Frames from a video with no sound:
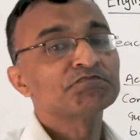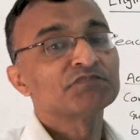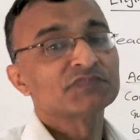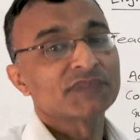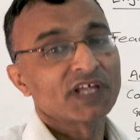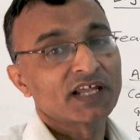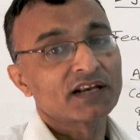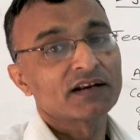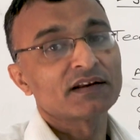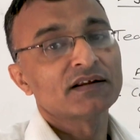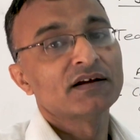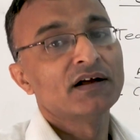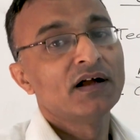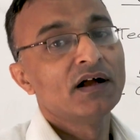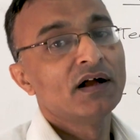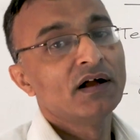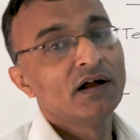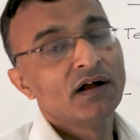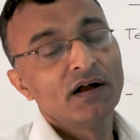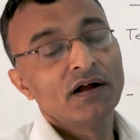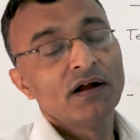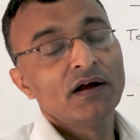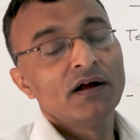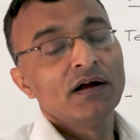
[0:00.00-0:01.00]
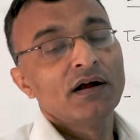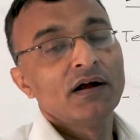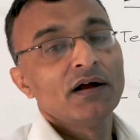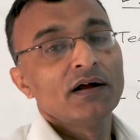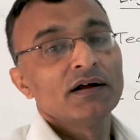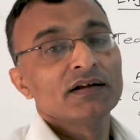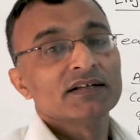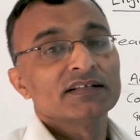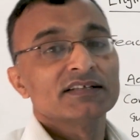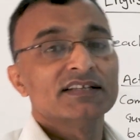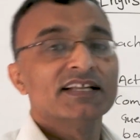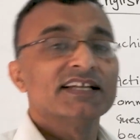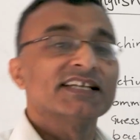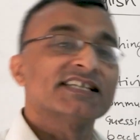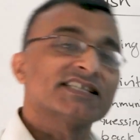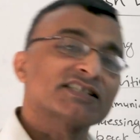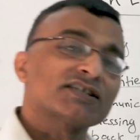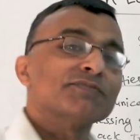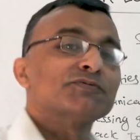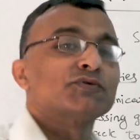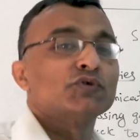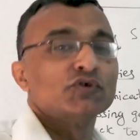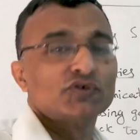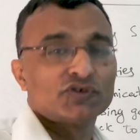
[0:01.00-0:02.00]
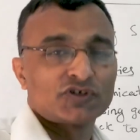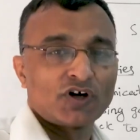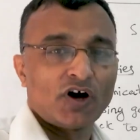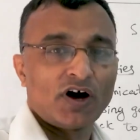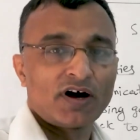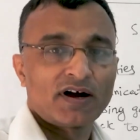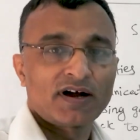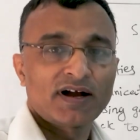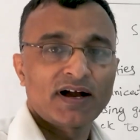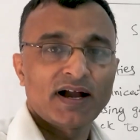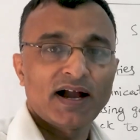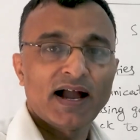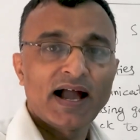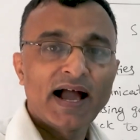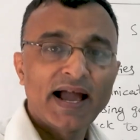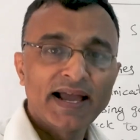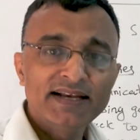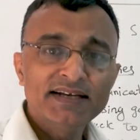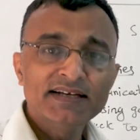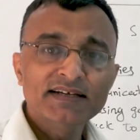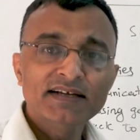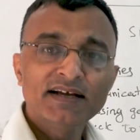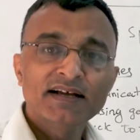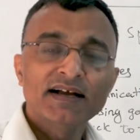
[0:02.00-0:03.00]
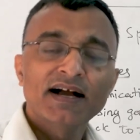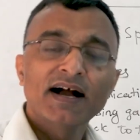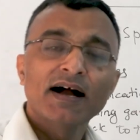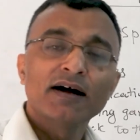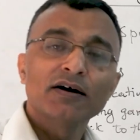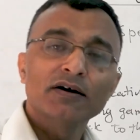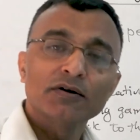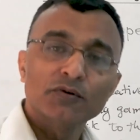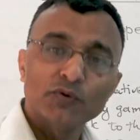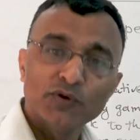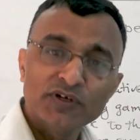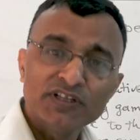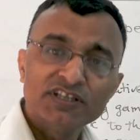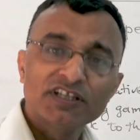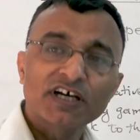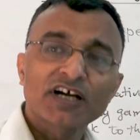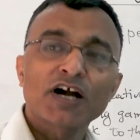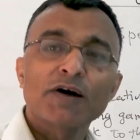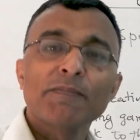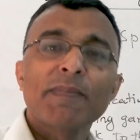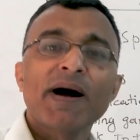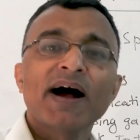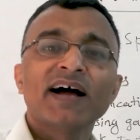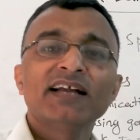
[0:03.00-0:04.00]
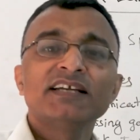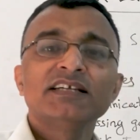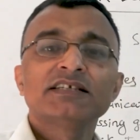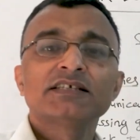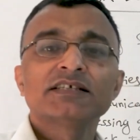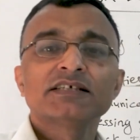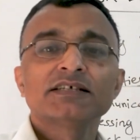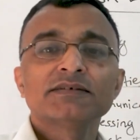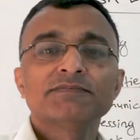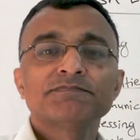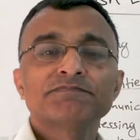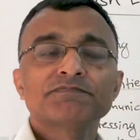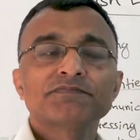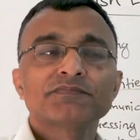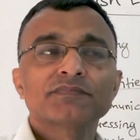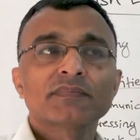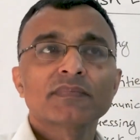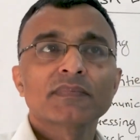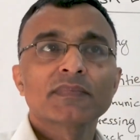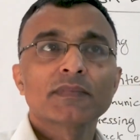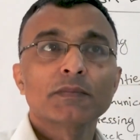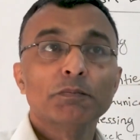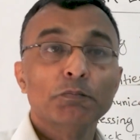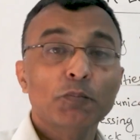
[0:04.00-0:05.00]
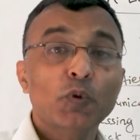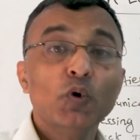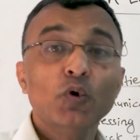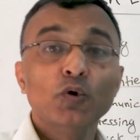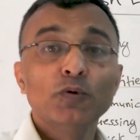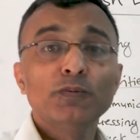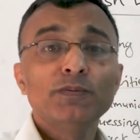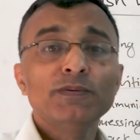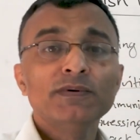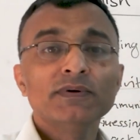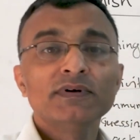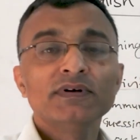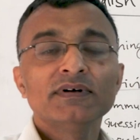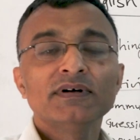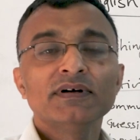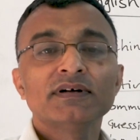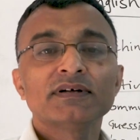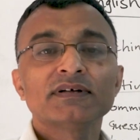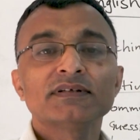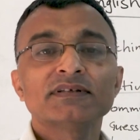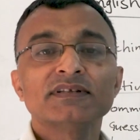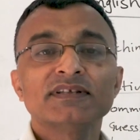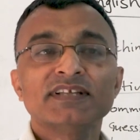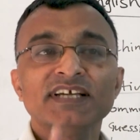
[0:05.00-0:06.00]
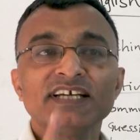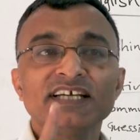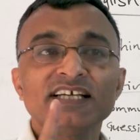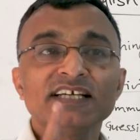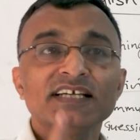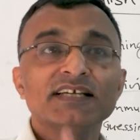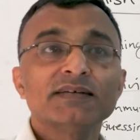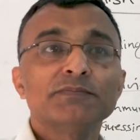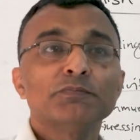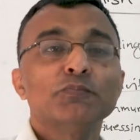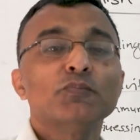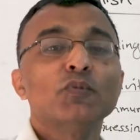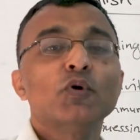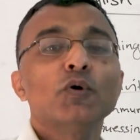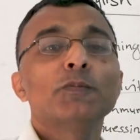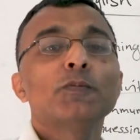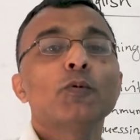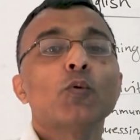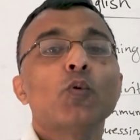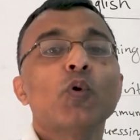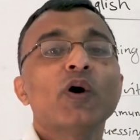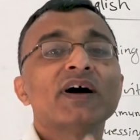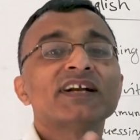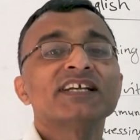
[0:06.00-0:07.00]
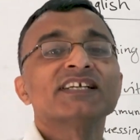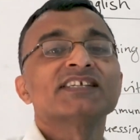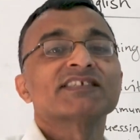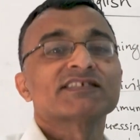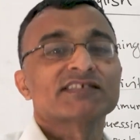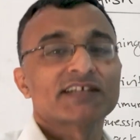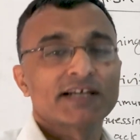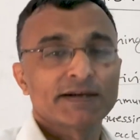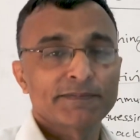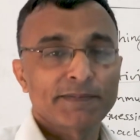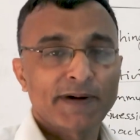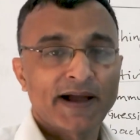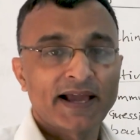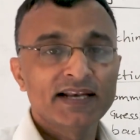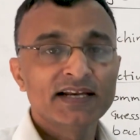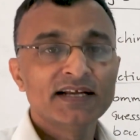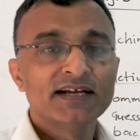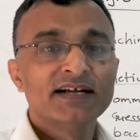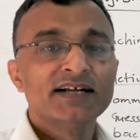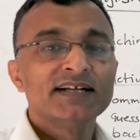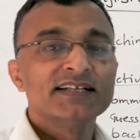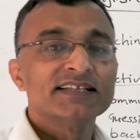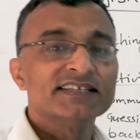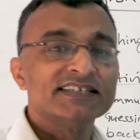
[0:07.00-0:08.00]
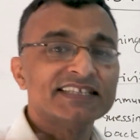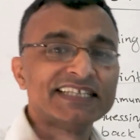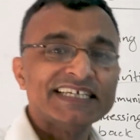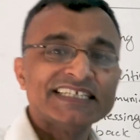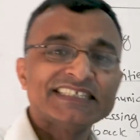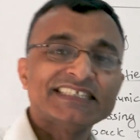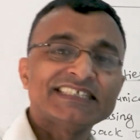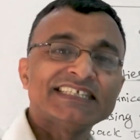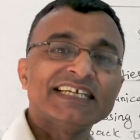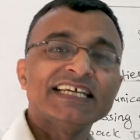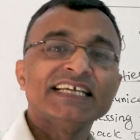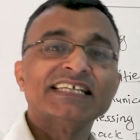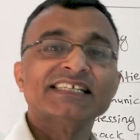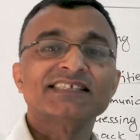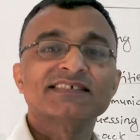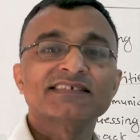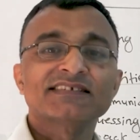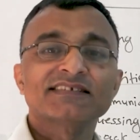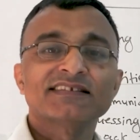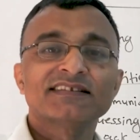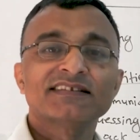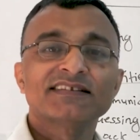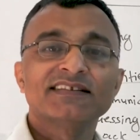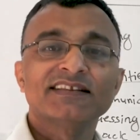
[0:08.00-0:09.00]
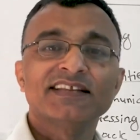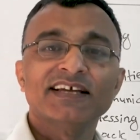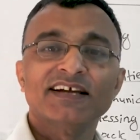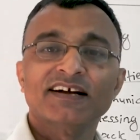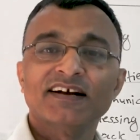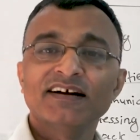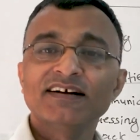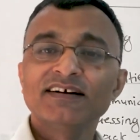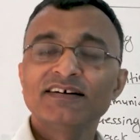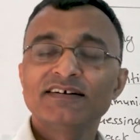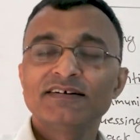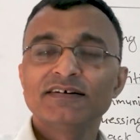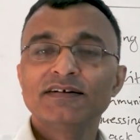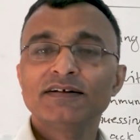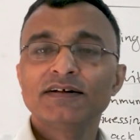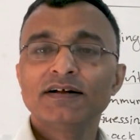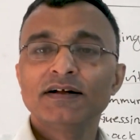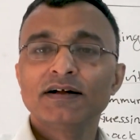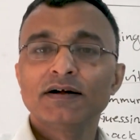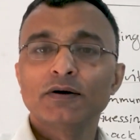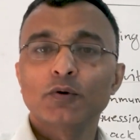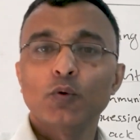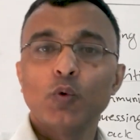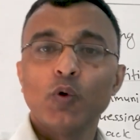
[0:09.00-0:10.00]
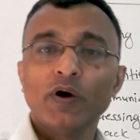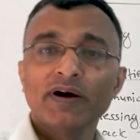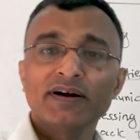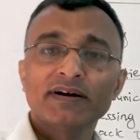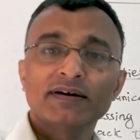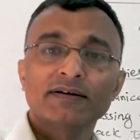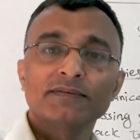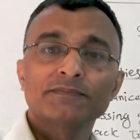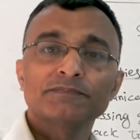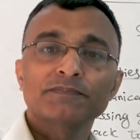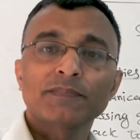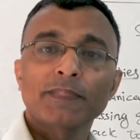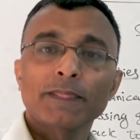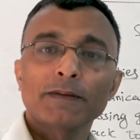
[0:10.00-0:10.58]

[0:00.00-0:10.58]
then they stop to talk. And with the command move, they move one step and they change their one